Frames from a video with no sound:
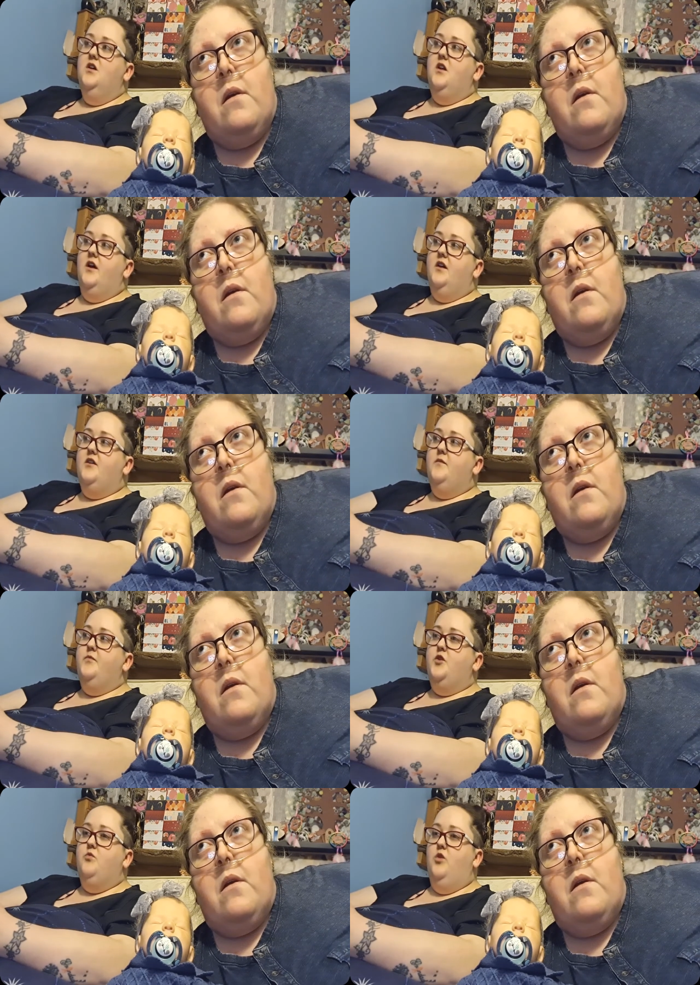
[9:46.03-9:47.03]
Speaker 1: like
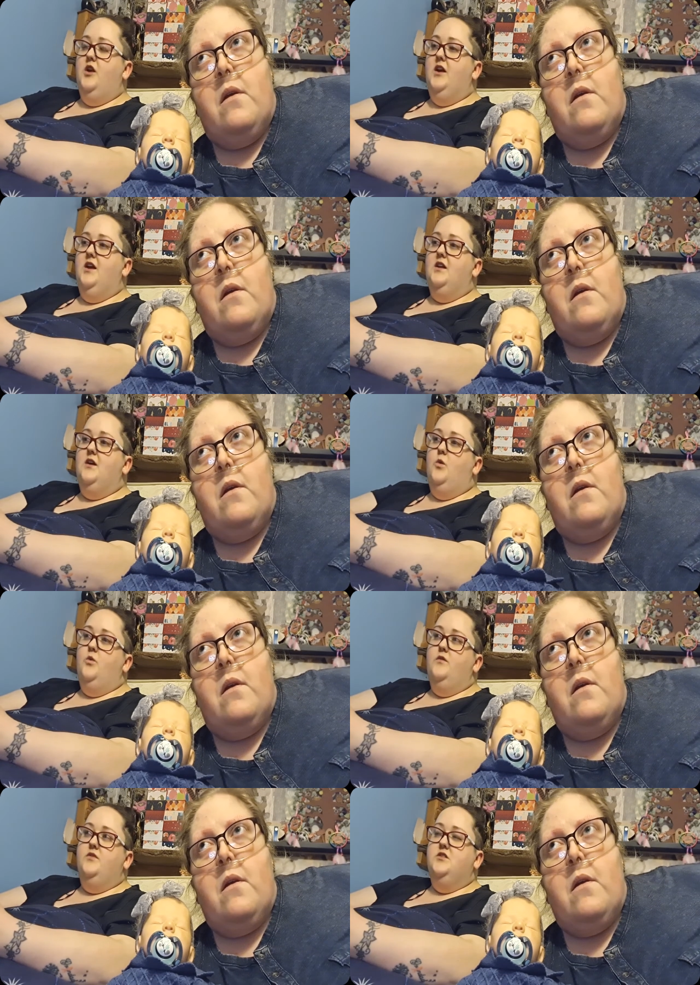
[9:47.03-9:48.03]
the quality and
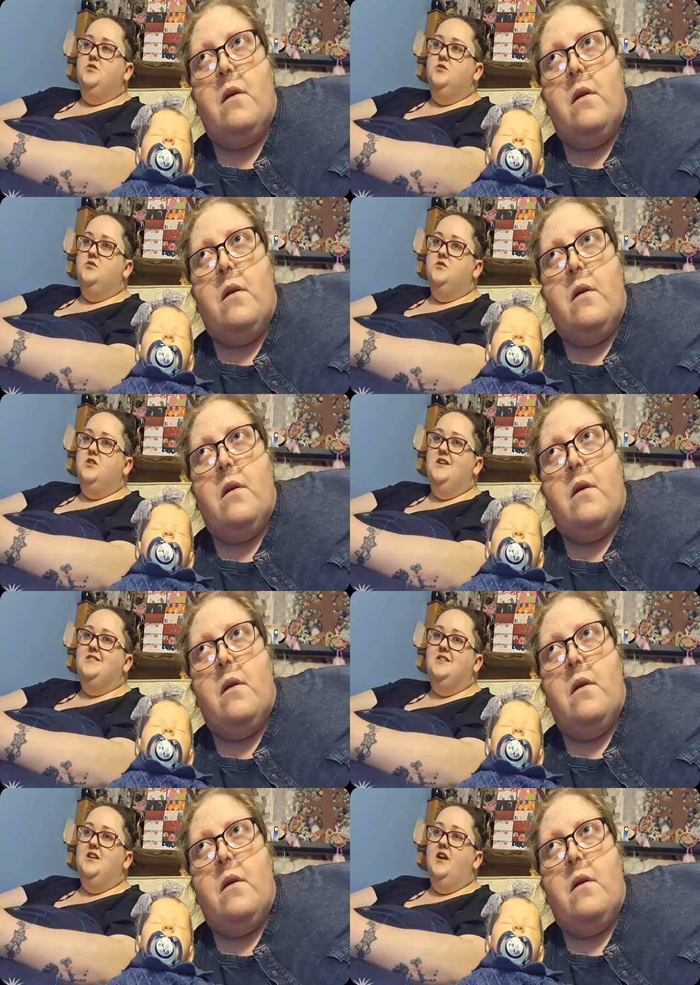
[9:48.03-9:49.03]
all of these sorts of
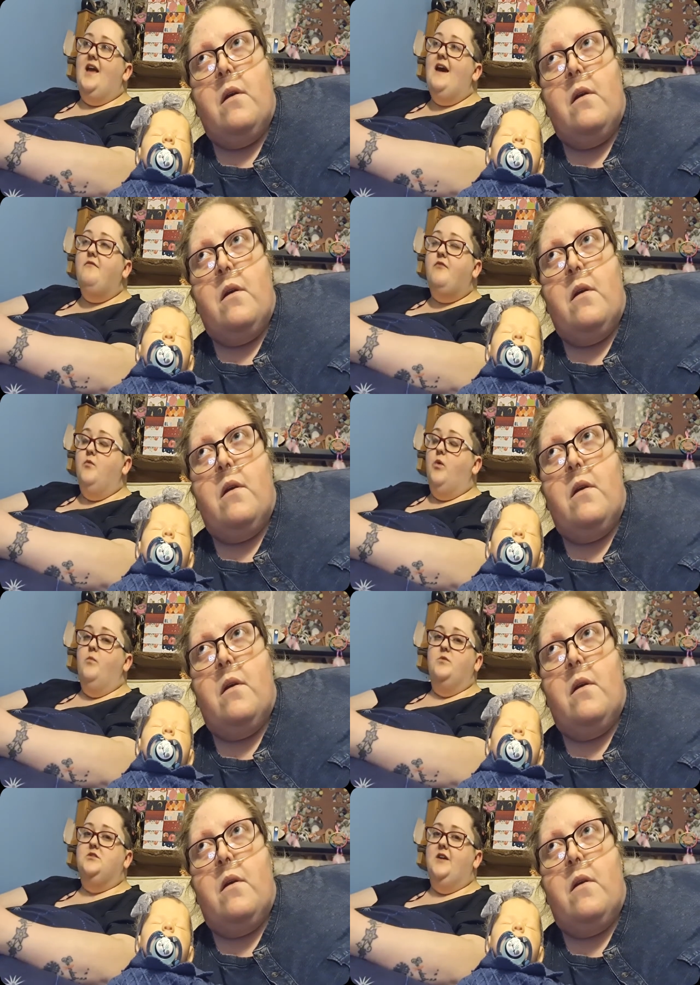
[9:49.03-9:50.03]
things and like
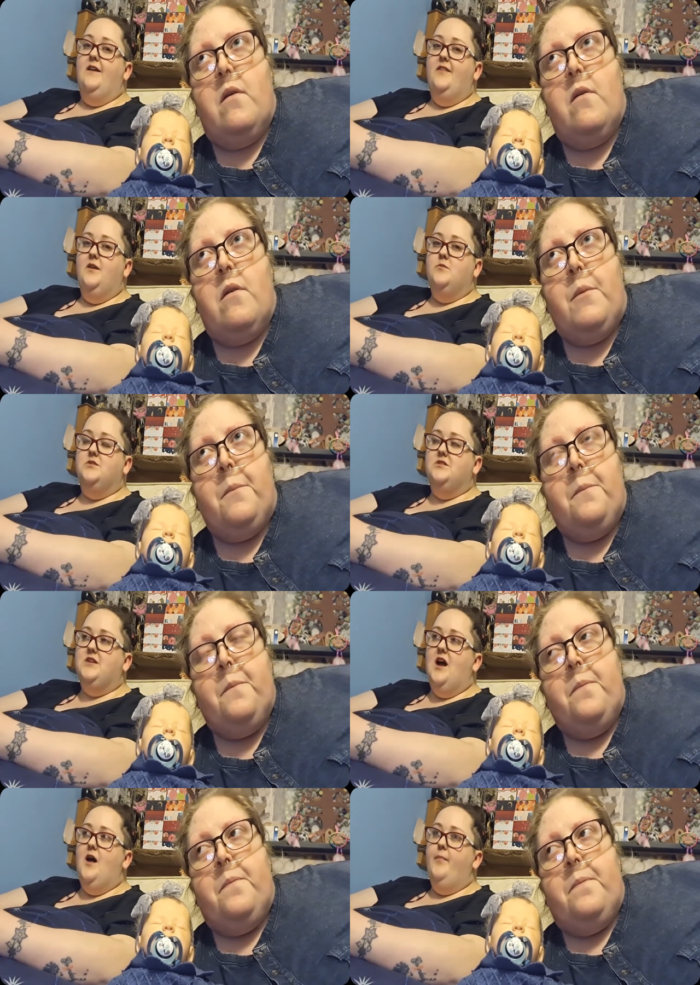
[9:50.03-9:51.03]
everyone was saying that it was a
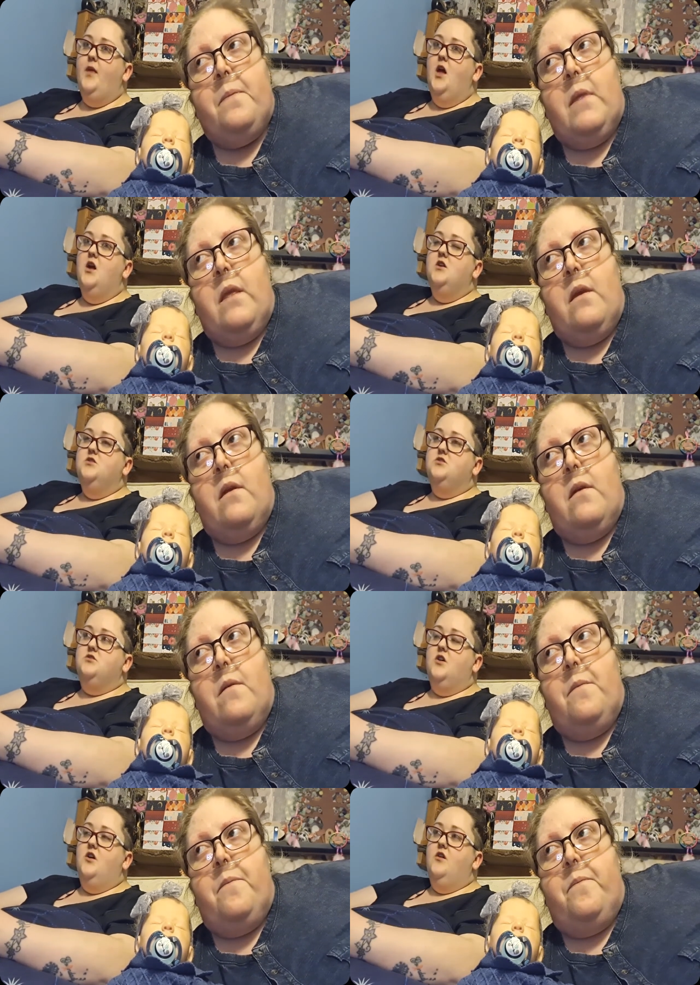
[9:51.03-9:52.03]
scam
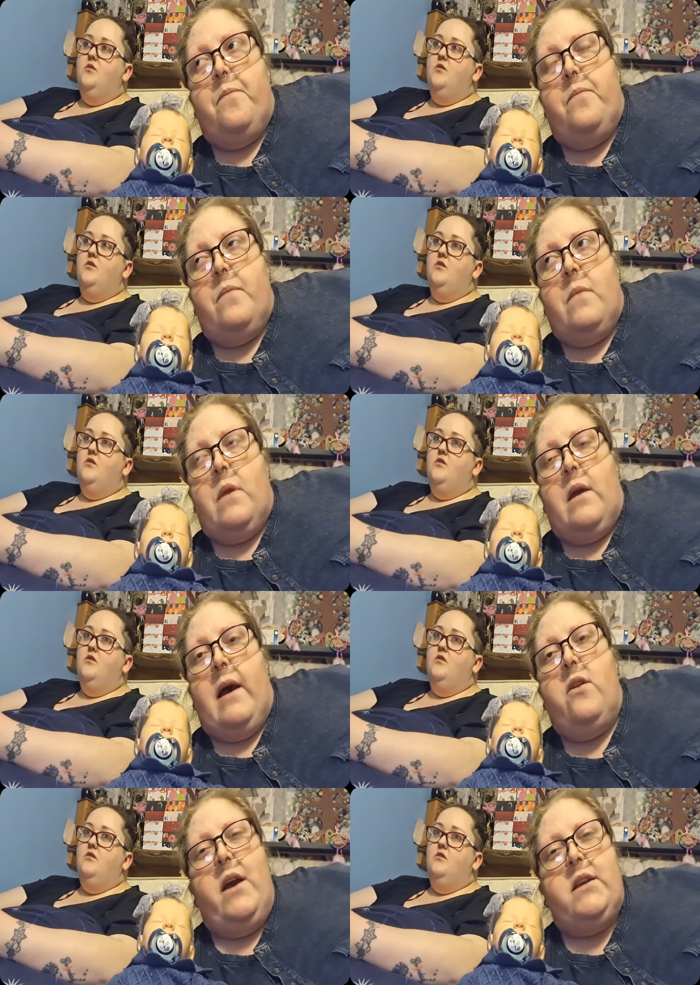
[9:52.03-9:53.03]
Speaker 2: so
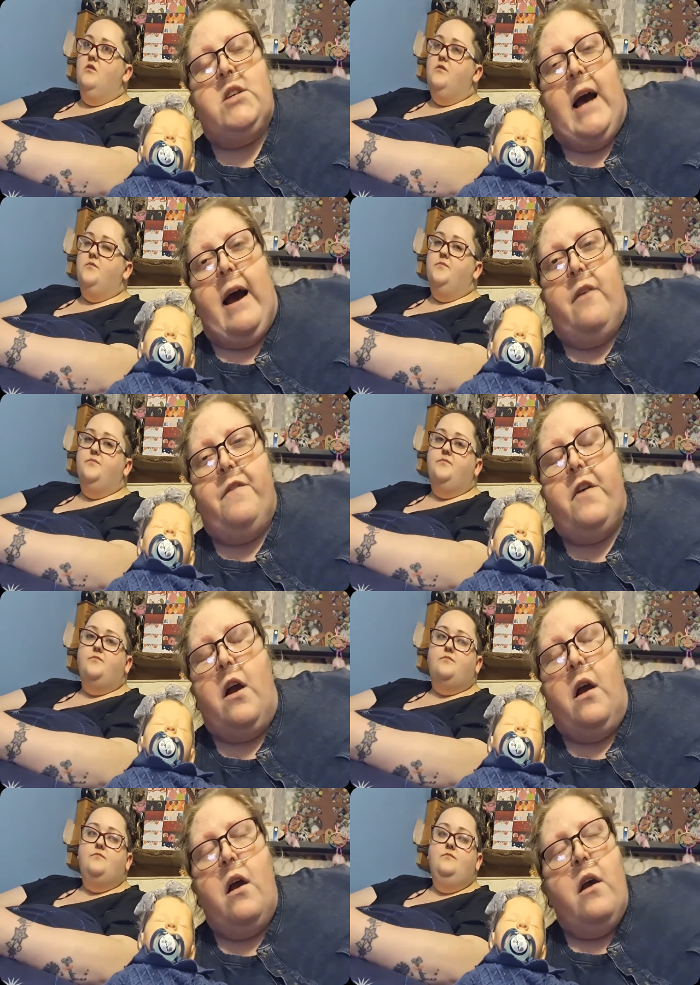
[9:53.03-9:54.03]
and like to have for
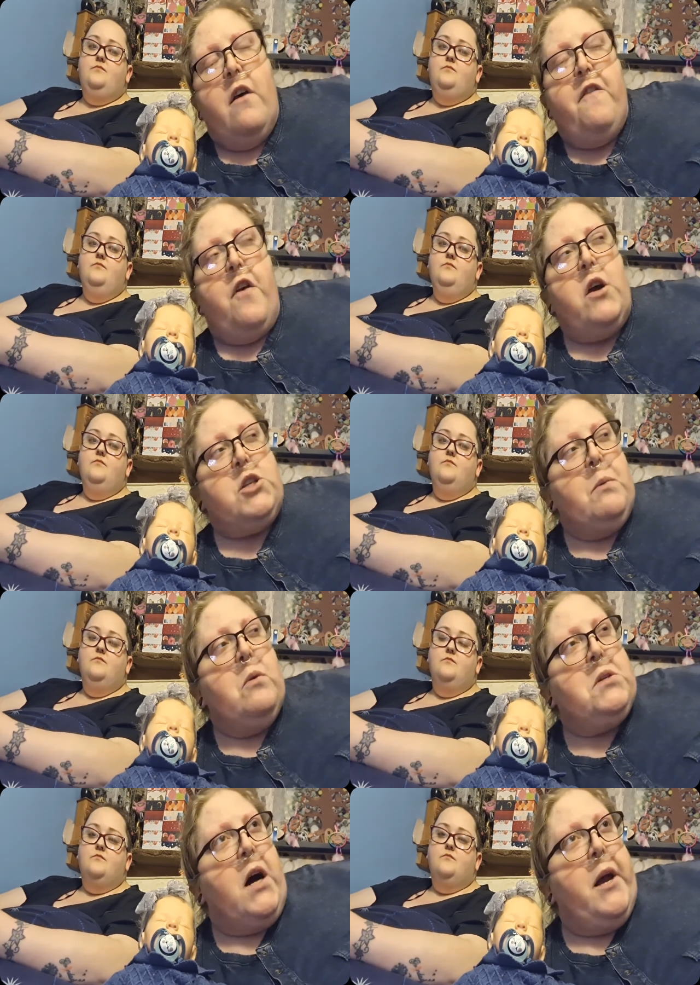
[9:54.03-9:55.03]
a for a
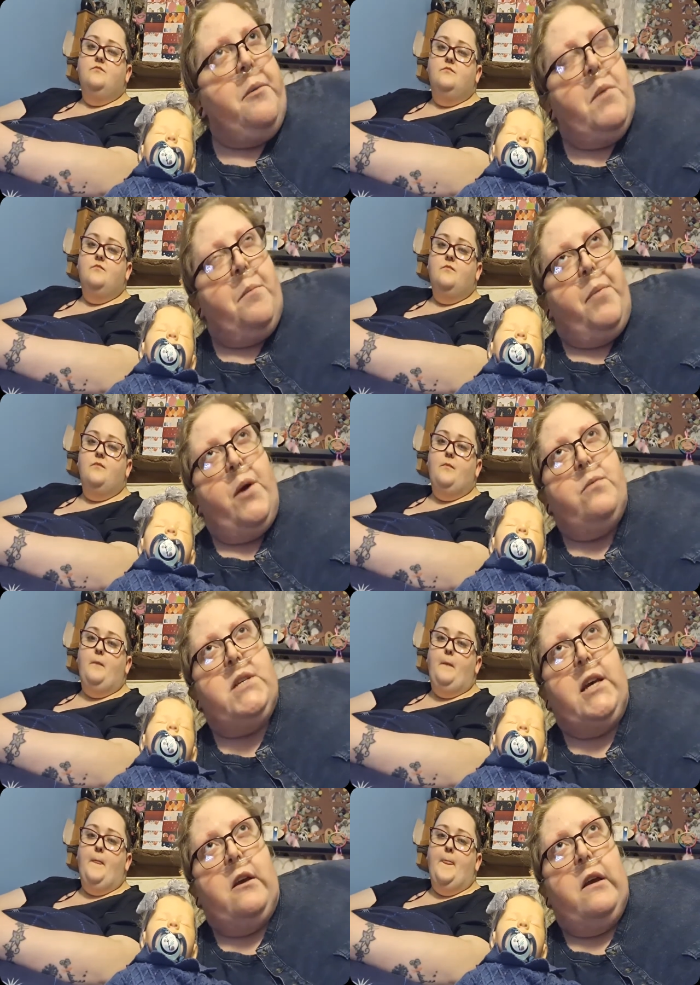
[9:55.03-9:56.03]
small time
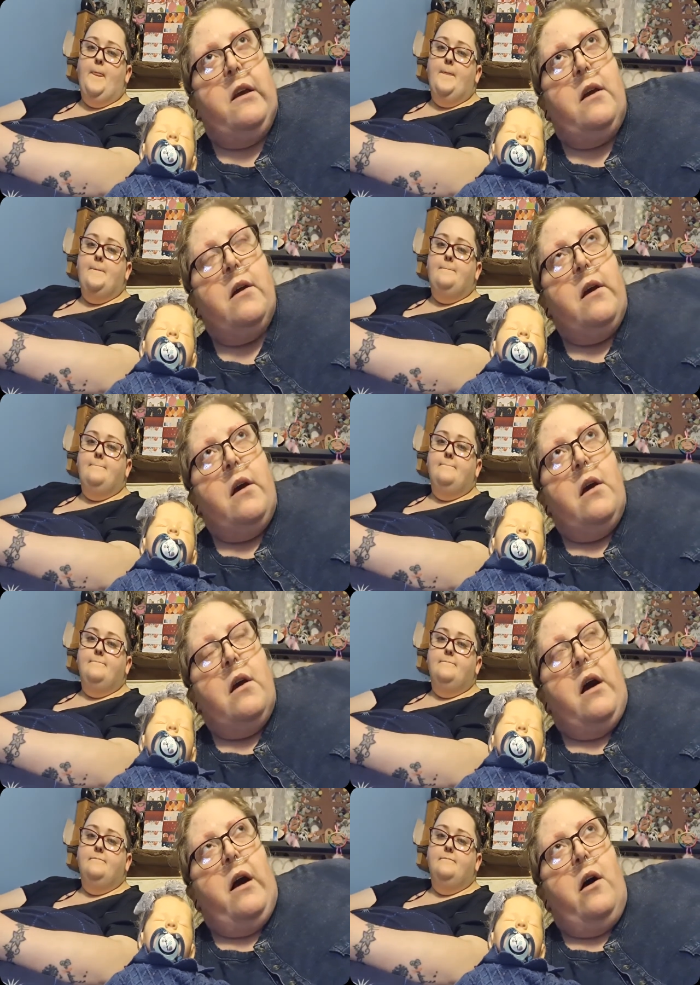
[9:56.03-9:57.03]
boutique
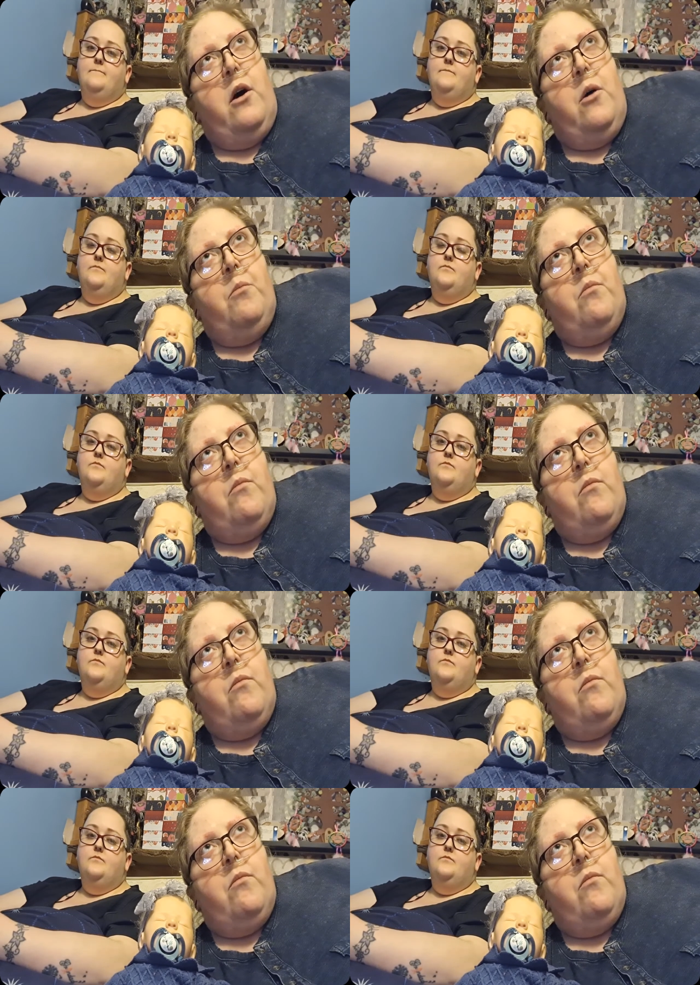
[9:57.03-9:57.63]
um